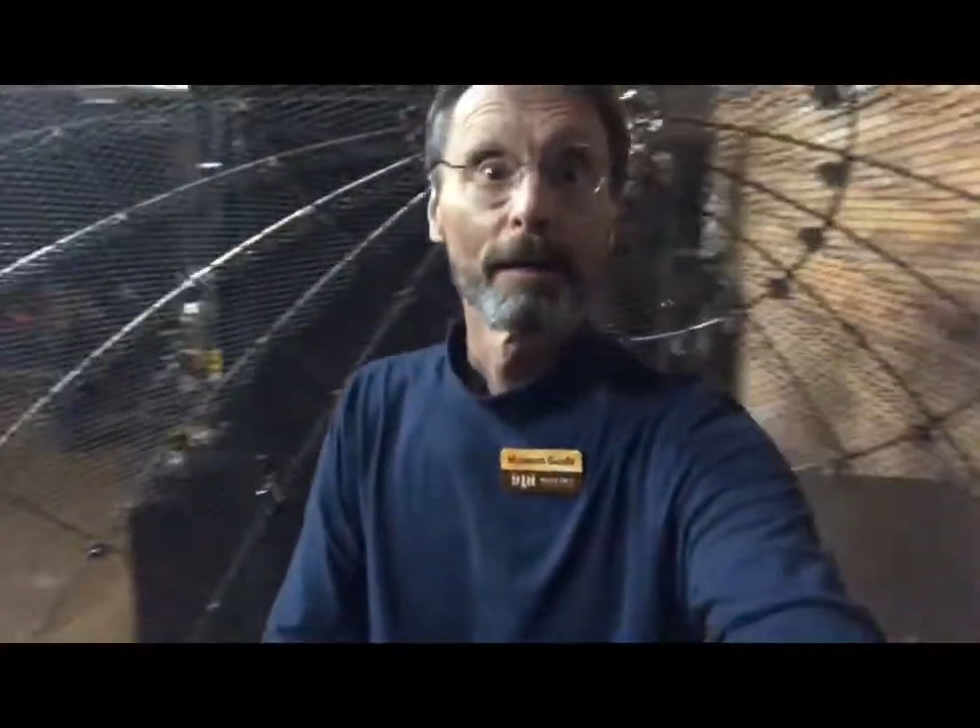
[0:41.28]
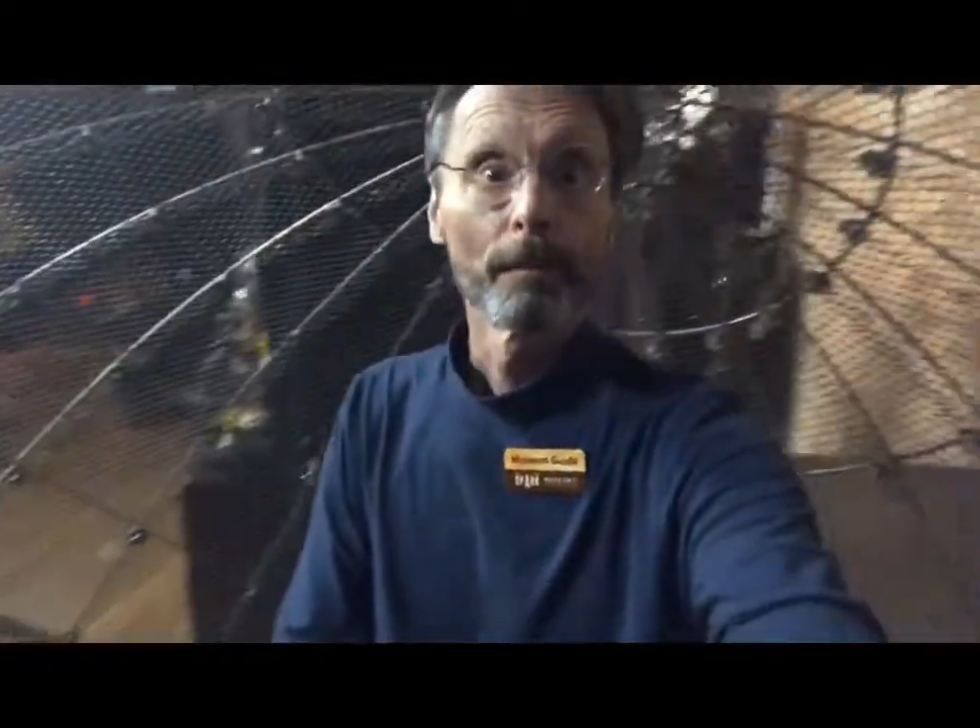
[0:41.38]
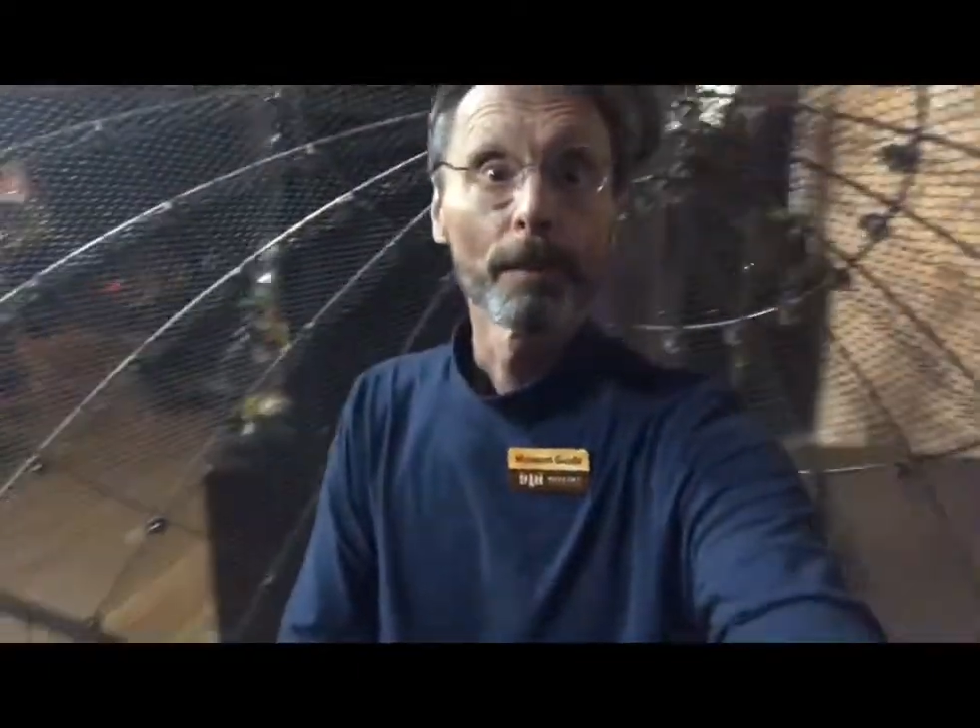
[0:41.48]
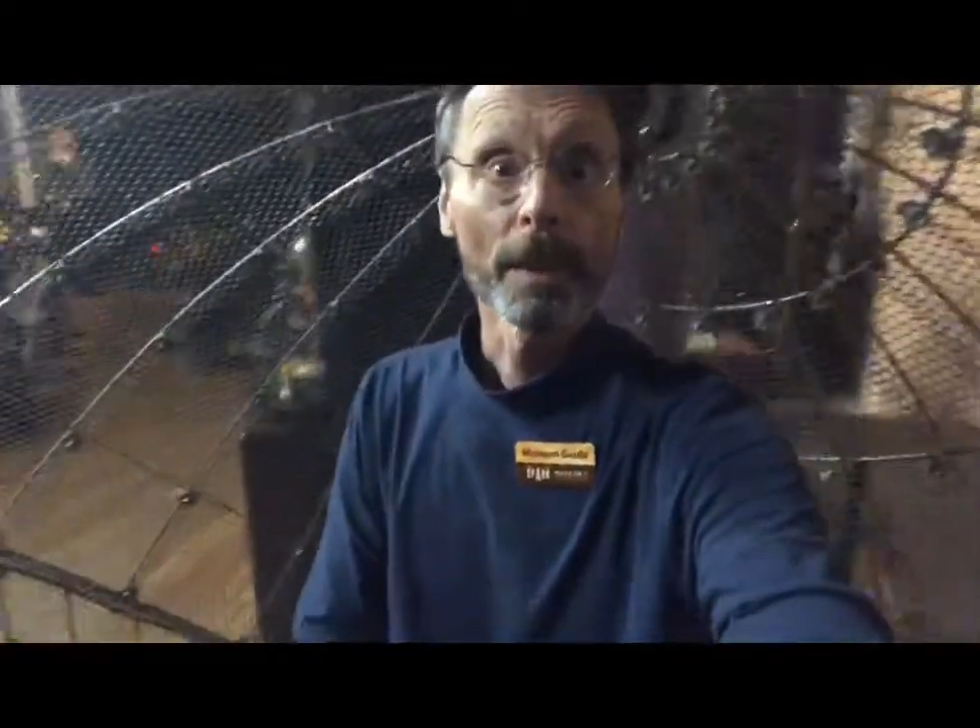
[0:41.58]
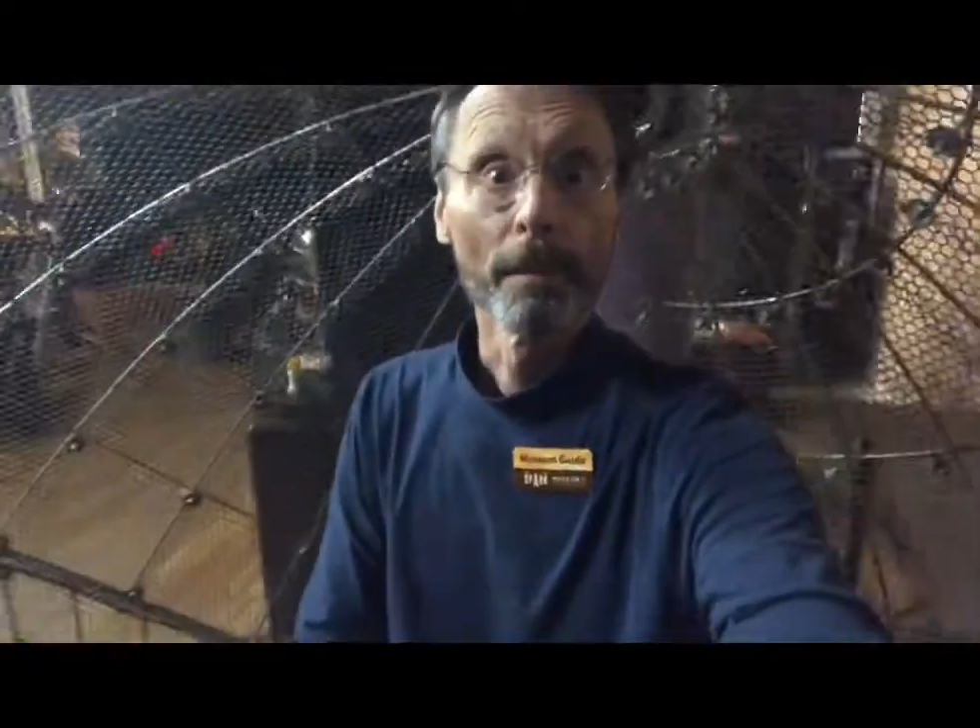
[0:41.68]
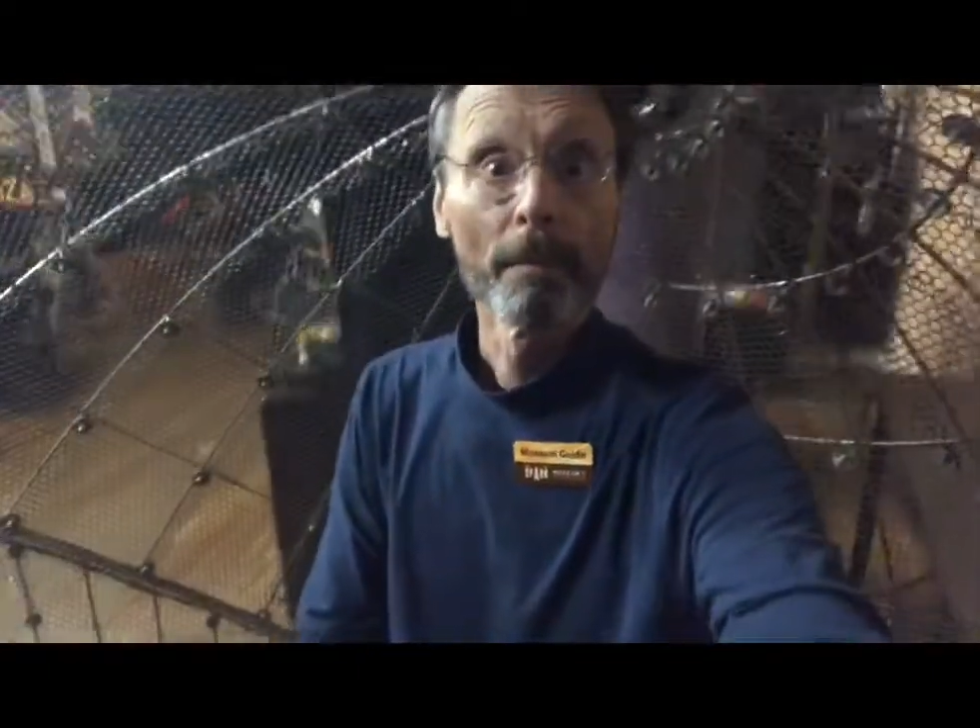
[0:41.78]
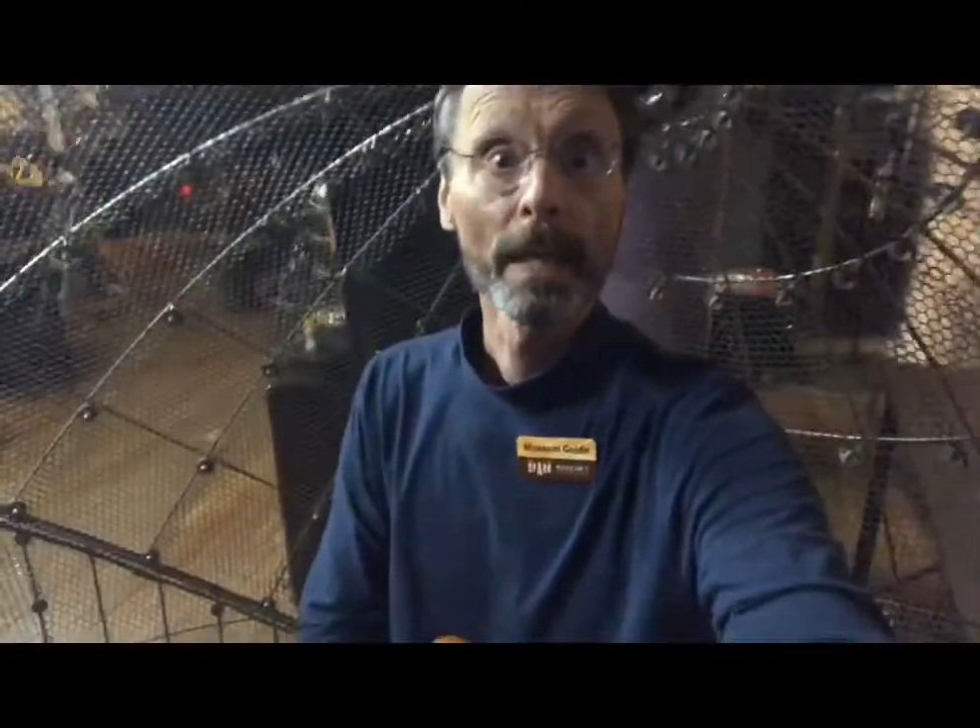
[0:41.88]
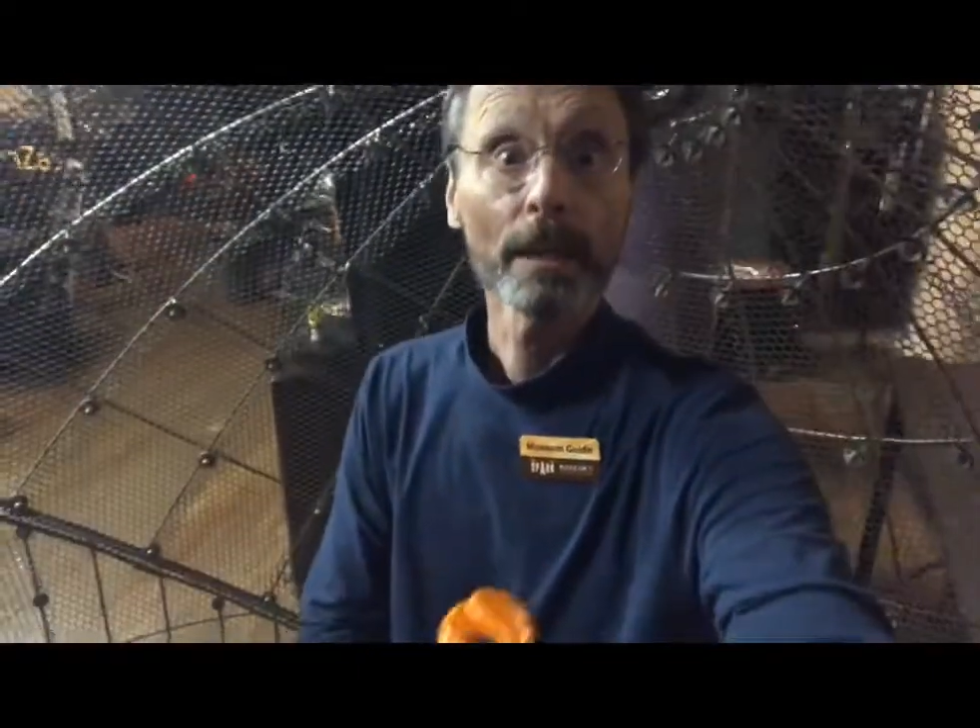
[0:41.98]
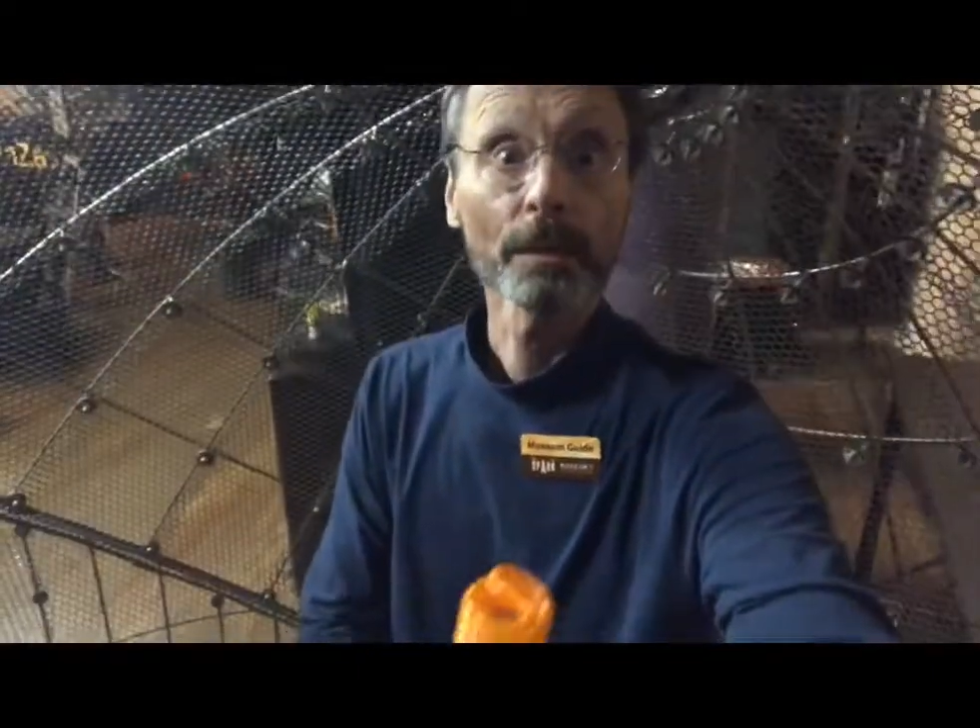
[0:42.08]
but a metal